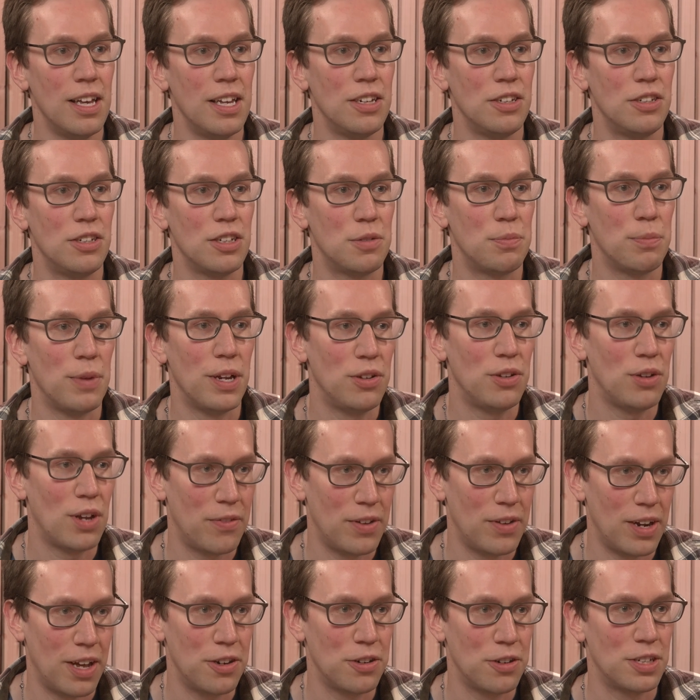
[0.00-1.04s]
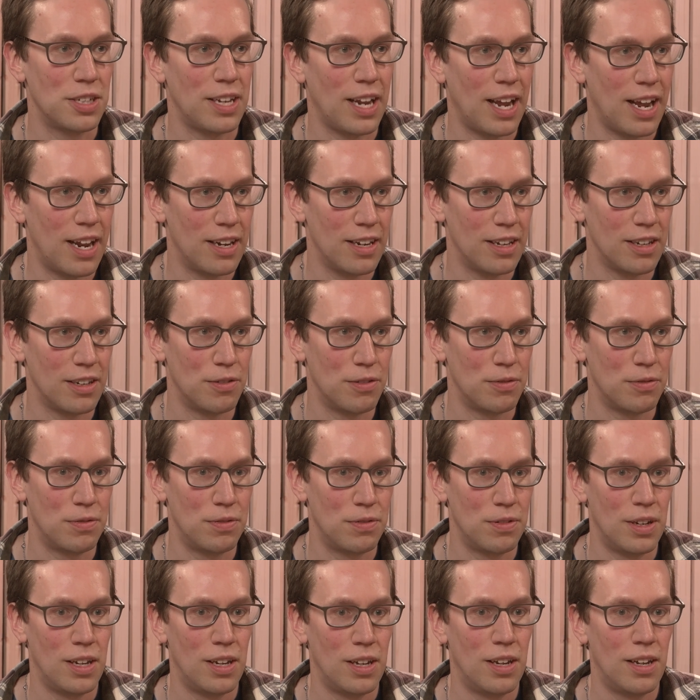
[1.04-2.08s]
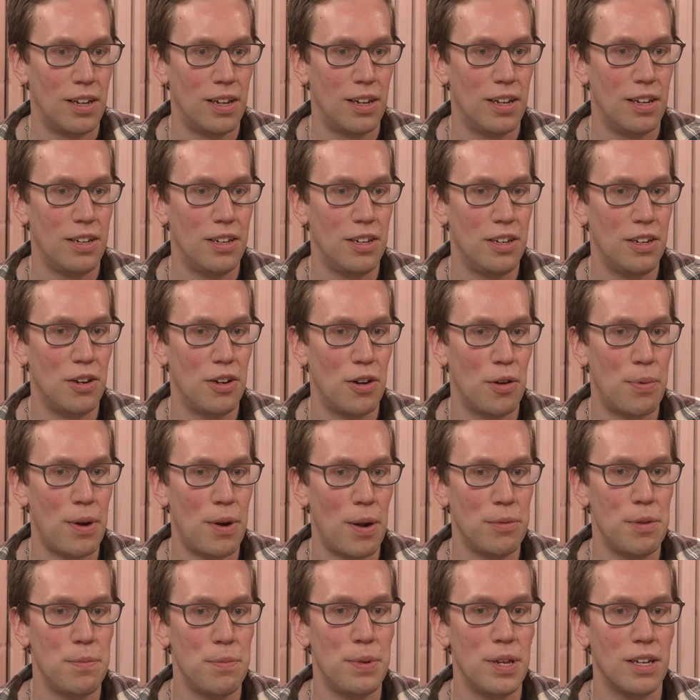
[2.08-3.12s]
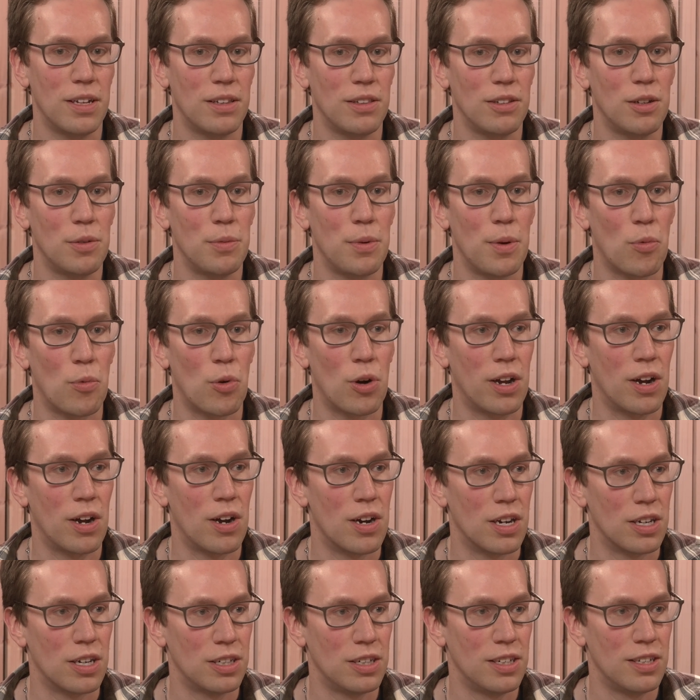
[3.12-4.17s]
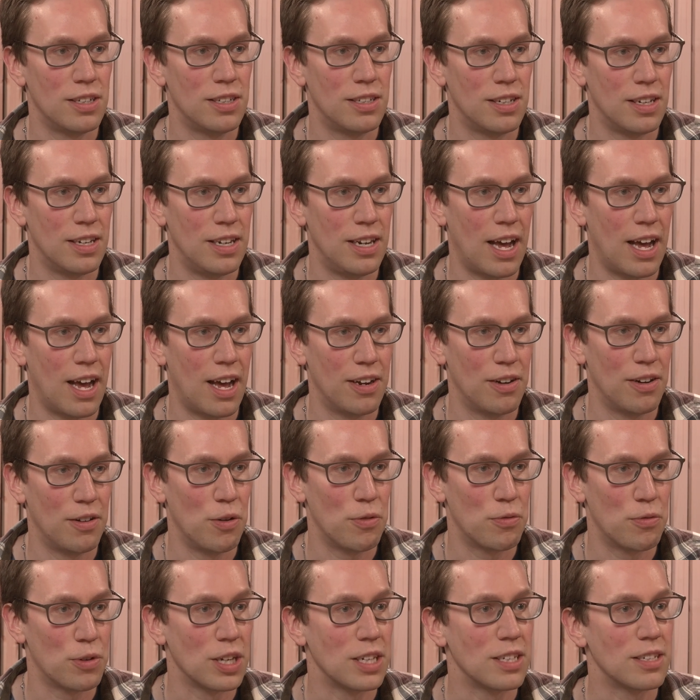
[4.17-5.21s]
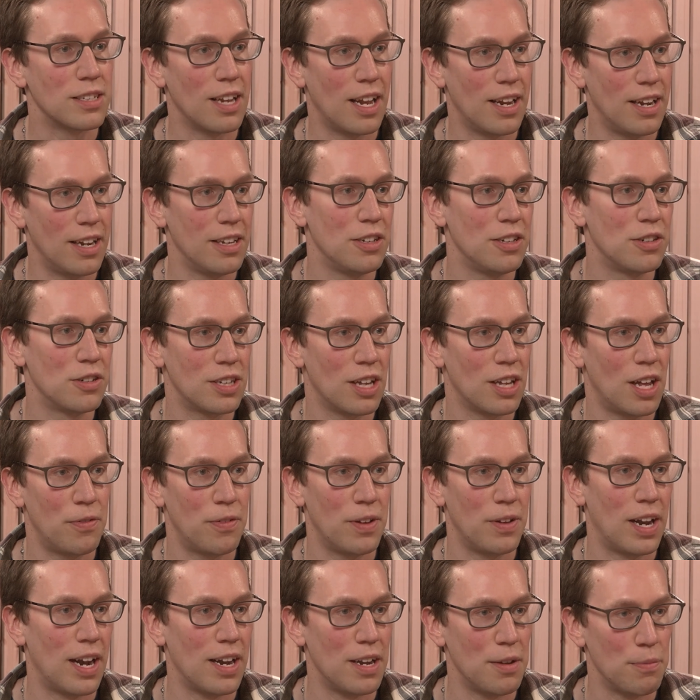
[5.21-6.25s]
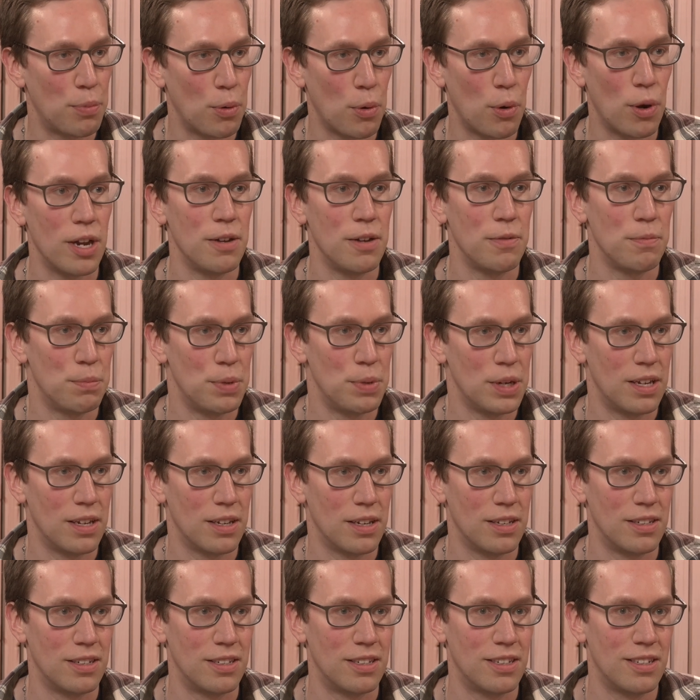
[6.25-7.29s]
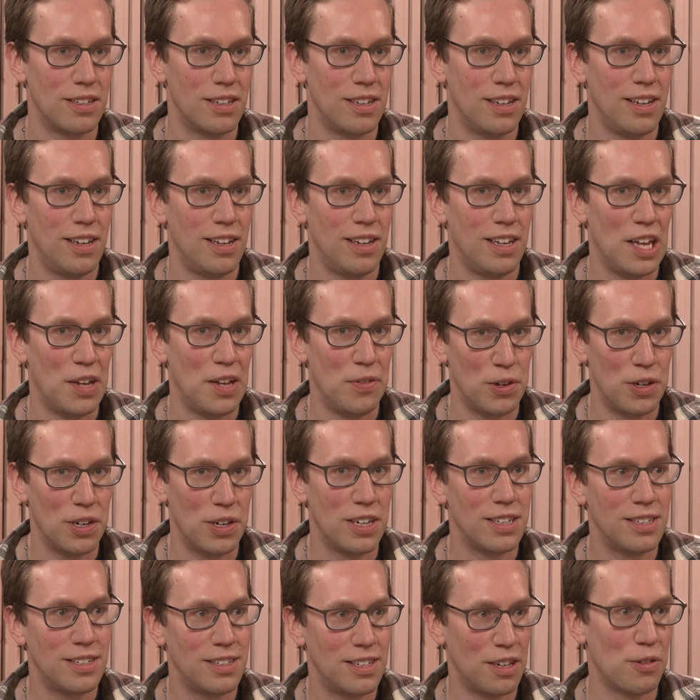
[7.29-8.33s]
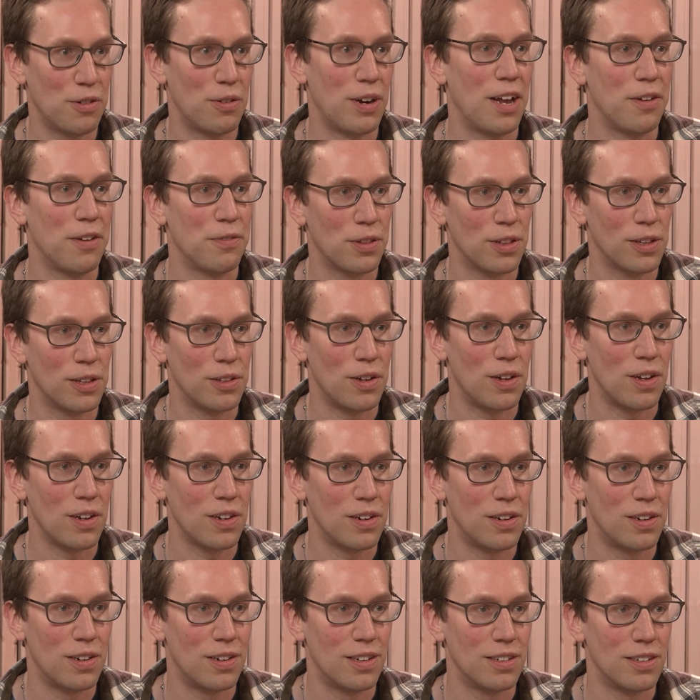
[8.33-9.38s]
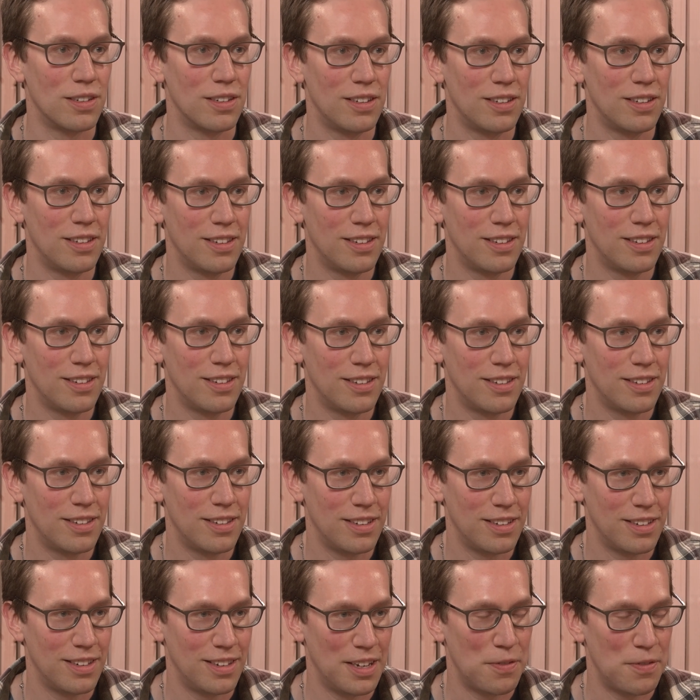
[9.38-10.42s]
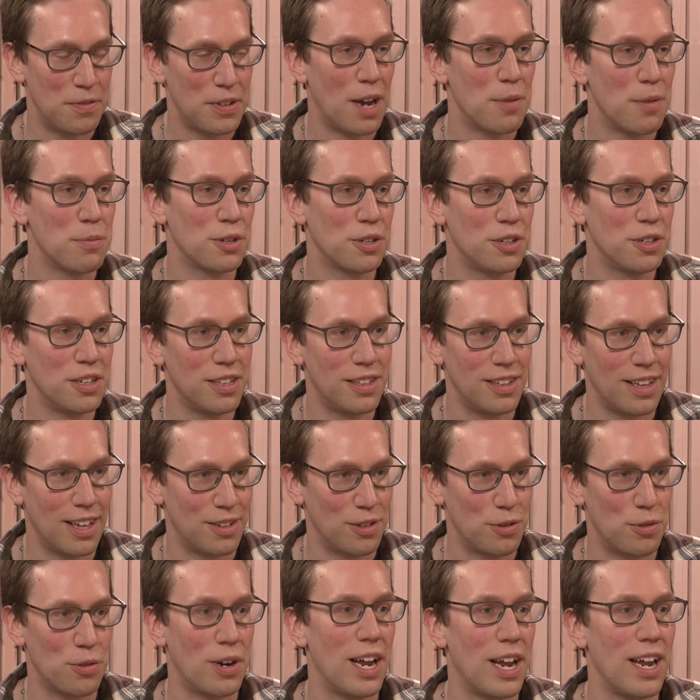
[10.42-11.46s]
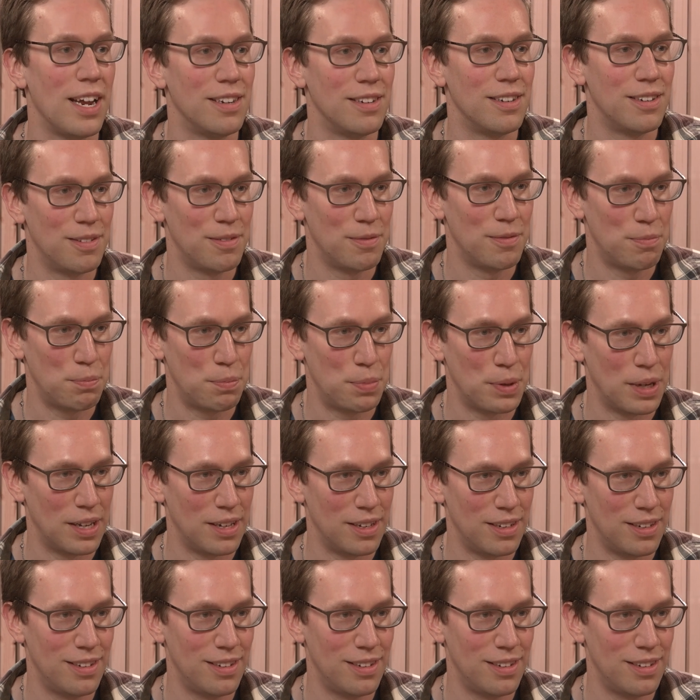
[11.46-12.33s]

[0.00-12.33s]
just makes you have an understanding of, you know, probably being a little bit more cautious and not overextending yourself at Absolutely. any point because if you're going to stick around for the long haul, if times are good, that's great, but